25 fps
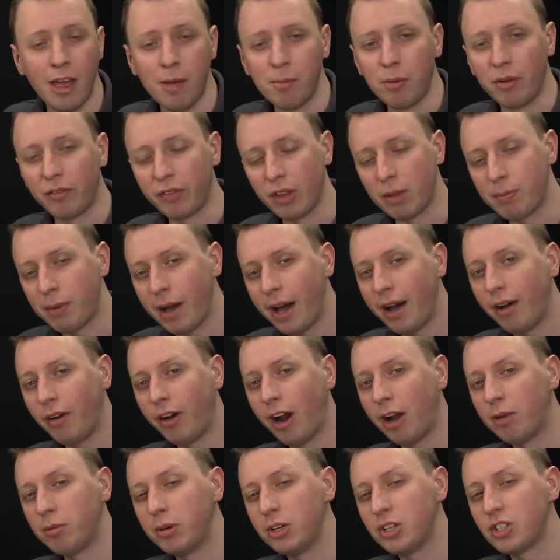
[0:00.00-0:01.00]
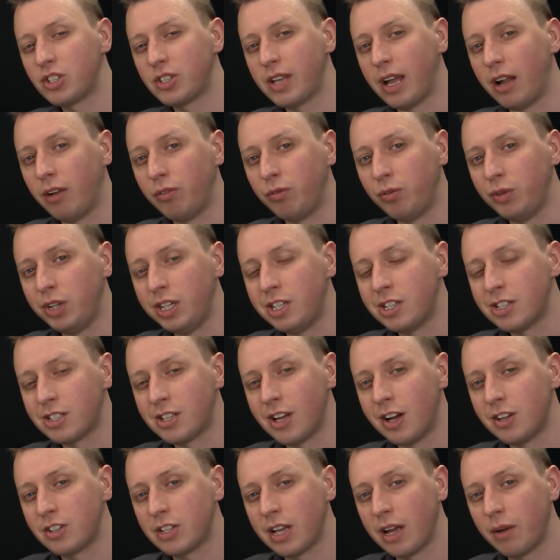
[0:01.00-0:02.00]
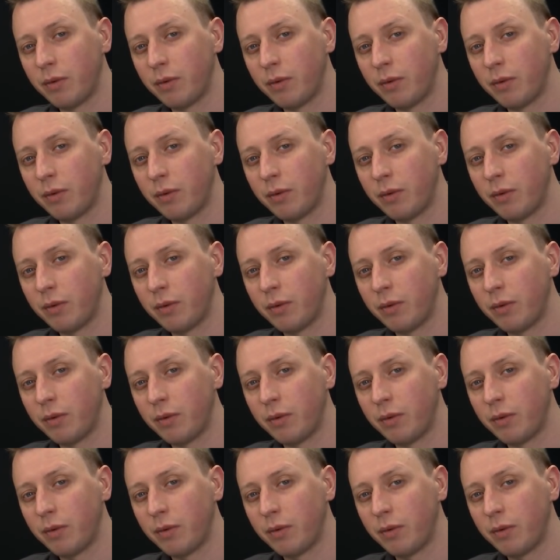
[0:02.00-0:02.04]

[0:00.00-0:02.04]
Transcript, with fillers: But for the power armour itself, we need to start